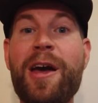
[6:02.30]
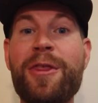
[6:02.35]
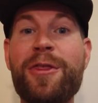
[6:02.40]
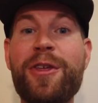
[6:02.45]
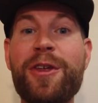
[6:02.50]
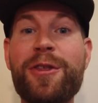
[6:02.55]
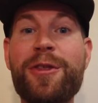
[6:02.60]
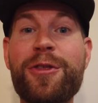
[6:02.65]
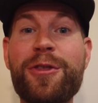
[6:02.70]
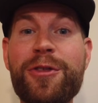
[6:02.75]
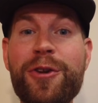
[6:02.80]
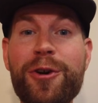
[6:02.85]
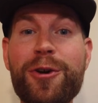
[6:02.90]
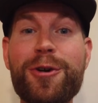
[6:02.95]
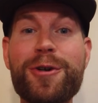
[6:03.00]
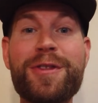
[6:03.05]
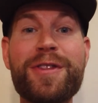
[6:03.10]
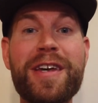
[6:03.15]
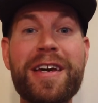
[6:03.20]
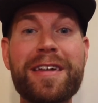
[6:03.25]
The
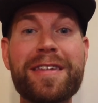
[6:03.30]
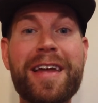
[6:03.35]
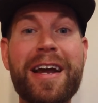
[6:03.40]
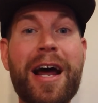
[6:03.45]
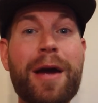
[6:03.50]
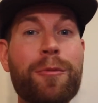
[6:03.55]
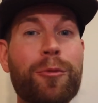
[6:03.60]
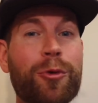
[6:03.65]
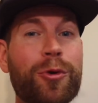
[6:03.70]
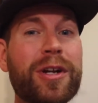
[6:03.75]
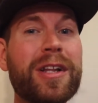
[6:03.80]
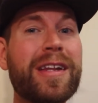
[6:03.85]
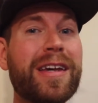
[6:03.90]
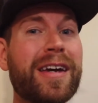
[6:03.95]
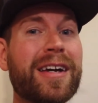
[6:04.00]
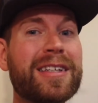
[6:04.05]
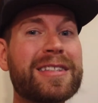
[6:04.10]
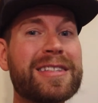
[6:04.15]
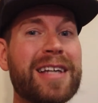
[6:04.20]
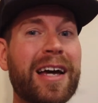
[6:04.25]
third thing that I'm really
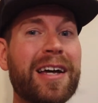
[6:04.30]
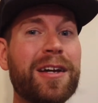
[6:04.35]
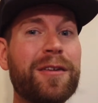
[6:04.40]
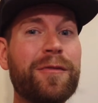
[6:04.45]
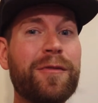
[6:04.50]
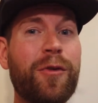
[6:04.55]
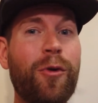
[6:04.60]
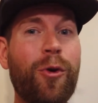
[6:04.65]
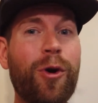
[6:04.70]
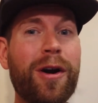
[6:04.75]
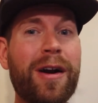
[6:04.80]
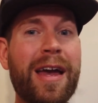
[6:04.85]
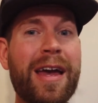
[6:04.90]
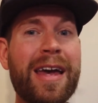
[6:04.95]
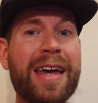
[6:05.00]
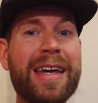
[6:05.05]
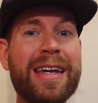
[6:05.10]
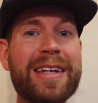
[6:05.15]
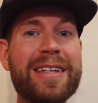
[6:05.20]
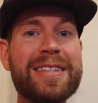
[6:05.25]
excited for
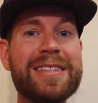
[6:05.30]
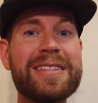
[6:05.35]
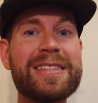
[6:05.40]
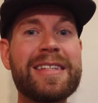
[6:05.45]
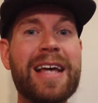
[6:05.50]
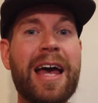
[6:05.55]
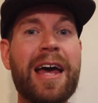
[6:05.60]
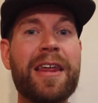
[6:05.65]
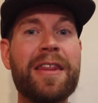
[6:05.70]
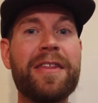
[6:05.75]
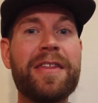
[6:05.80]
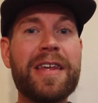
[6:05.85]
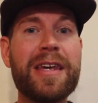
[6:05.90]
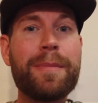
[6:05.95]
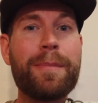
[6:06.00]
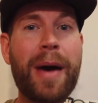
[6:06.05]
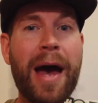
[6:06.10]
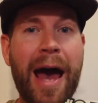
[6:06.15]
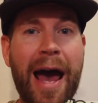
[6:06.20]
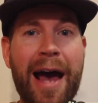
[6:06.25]
is the
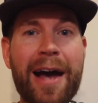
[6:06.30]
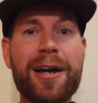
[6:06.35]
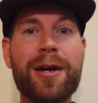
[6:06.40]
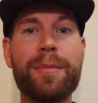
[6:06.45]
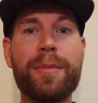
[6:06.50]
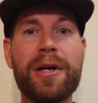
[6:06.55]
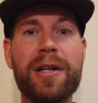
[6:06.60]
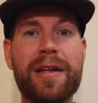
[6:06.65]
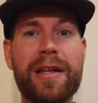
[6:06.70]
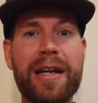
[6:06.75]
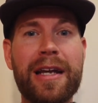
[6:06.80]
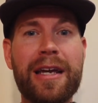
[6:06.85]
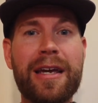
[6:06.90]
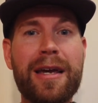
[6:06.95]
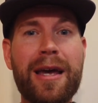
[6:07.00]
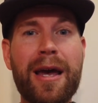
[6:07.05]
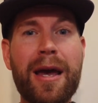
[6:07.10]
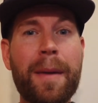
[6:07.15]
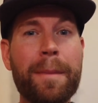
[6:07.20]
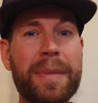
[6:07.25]
packability.
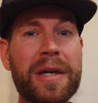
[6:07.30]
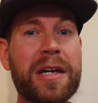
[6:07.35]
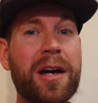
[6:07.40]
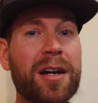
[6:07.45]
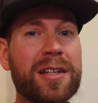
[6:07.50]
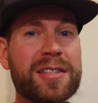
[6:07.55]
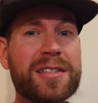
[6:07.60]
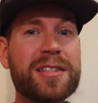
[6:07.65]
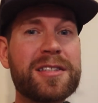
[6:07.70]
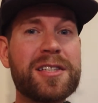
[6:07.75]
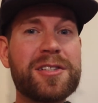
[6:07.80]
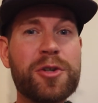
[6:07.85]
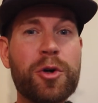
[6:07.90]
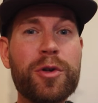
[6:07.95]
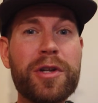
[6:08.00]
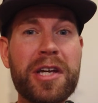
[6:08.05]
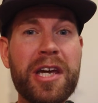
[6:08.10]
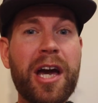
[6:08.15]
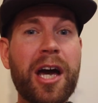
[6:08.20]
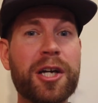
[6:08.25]
Because this is
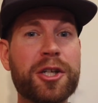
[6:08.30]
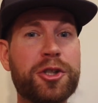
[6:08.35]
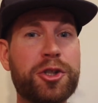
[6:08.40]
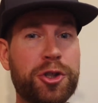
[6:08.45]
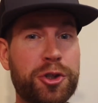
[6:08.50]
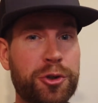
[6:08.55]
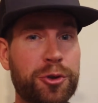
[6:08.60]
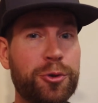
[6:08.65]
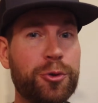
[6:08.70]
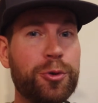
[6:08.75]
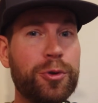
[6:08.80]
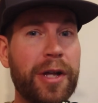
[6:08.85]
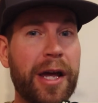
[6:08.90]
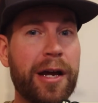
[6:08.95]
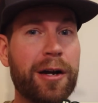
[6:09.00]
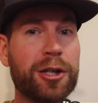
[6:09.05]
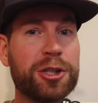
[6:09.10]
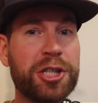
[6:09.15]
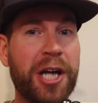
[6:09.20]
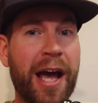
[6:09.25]
only a
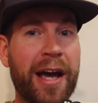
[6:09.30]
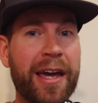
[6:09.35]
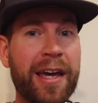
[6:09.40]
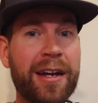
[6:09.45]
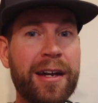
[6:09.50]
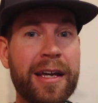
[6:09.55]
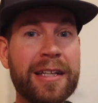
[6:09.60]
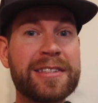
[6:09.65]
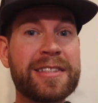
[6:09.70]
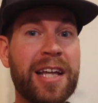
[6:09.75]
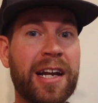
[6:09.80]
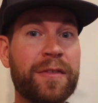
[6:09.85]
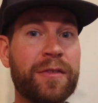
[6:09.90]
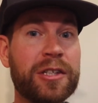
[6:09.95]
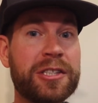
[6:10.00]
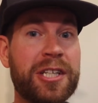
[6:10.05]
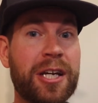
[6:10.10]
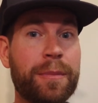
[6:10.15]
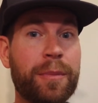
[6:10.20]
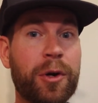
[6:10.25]
2-layer jacket instead of a
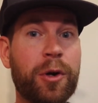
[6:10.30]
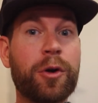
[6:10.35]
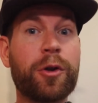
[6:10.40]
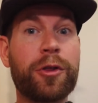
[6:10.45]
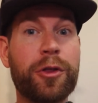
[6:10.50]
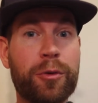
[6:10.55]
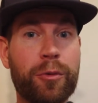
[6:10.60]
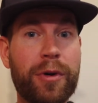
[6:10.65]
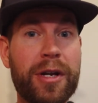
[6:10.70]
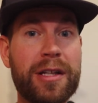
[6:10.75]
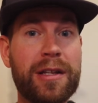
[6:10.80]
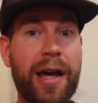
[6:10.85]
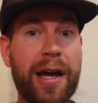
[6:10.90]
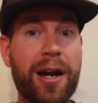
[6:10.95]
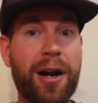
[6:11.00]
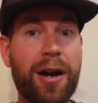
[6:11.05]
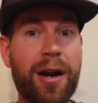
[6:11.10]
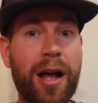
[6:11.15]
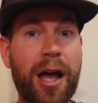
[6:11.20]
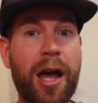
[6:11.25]
typical
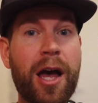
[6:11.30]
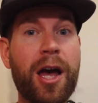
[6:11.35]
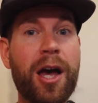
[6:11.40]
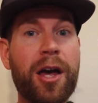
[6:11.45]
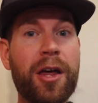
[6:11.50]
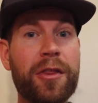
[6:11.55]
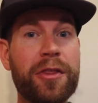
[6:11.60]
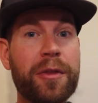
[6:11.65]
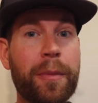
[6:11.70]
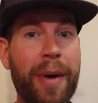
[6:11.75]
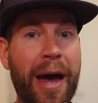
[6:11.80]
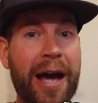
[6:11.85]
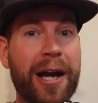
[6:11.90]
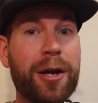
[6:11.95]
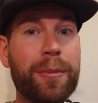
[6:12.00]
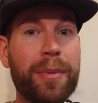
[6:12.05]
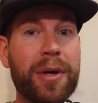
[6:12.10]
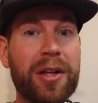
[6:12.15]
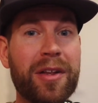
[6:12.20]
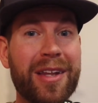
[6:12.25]
3-layer, the
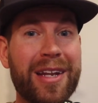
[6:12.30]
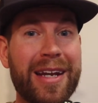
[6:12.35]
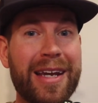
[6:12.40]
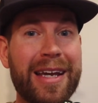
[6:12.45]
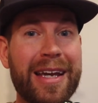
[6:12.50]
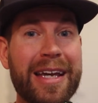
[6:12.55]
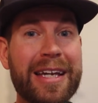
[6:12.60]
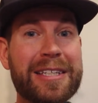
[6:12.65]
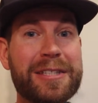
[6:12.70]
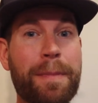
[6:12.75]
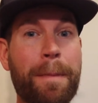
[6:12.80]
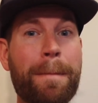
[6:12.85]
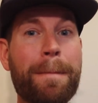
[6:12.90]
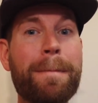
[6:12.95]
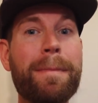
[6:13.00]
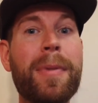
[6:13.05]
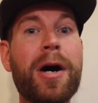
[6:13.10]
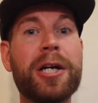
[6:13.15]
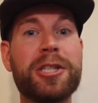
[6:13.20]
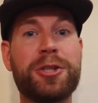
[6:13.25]
packability is
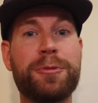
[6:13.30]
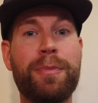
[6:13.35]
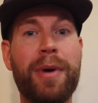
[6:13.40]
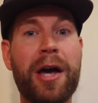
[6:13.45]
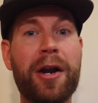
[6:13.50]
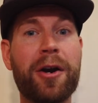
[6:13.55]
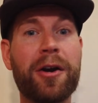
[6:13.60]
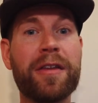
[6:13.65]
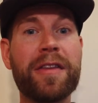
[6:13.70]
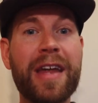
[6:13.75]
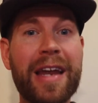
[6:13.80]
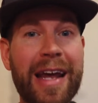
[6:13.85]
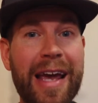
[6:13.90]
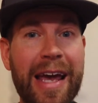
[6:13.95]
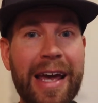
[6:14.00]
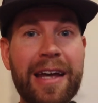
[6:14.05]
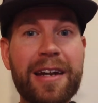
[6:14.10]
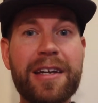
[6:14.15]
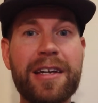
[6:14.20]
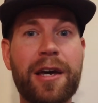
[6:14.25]
much better than
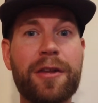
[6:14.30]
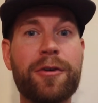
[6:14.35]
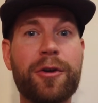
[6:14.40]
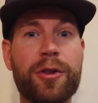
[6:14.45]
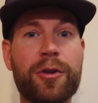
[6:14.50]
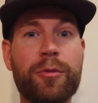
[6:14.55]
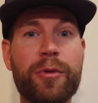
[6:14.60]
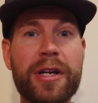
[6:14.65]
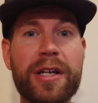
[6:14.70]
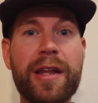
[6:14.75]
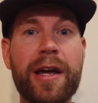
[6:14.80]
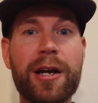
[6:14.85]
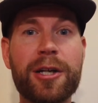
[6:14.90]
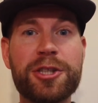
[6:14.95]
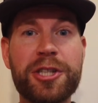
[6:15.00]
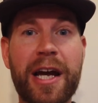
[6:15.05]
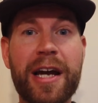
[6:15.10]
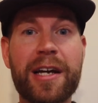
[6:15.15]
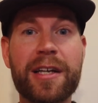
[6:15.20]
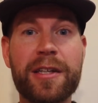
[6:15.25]
any other 3-layer
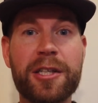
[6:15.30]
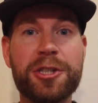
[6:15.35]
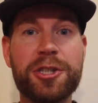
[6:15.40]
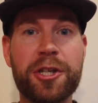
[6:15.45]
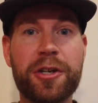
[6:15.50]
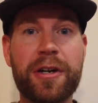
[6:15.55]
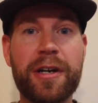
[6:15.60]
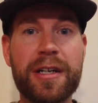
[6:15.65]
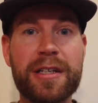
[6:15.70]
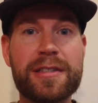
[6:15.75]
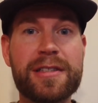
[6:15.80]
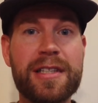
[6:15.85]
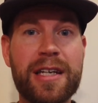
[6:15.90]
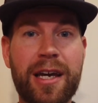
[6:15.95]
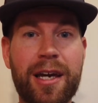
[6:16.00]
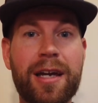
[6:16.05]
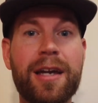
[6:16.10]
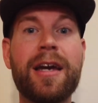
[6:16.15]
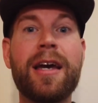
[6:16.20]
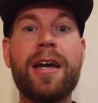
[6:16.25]
jacket that you're going to
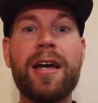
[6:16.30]
see.